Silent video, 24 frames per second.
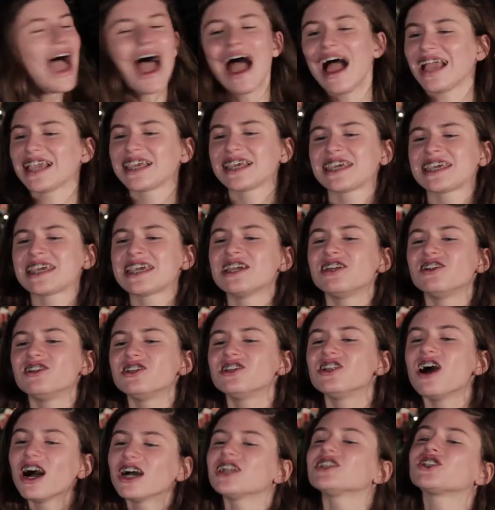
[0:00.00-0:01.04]
I
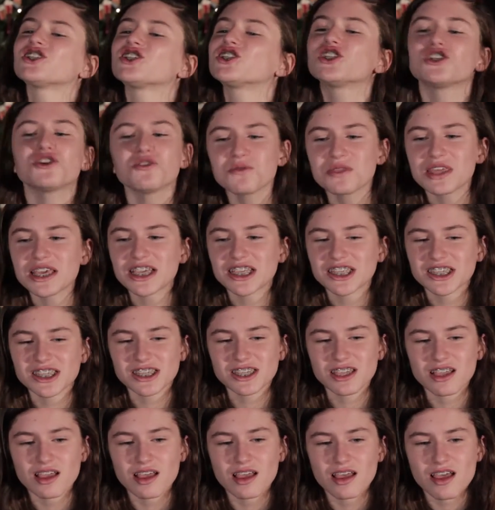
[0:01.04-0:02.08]
cannot do
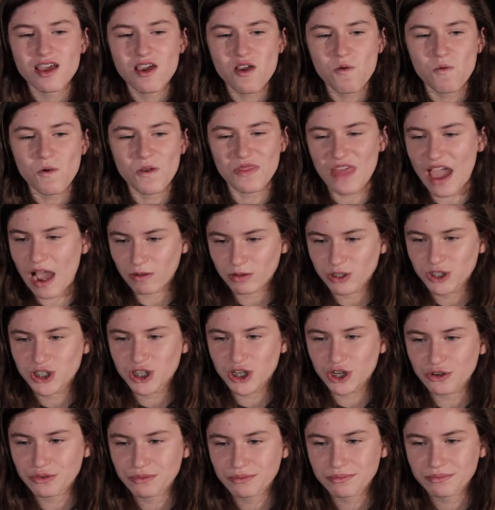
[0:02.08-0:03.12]
this without
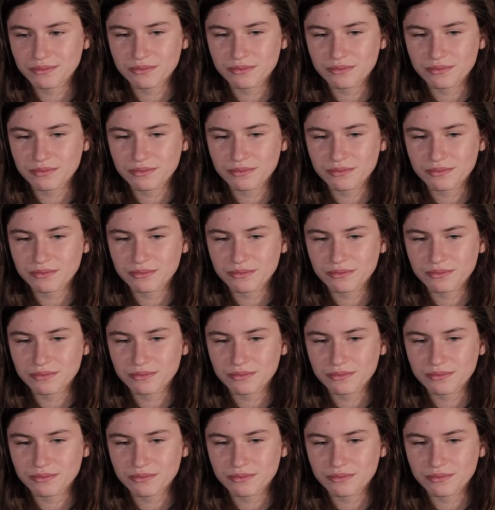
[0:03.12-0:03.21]
you.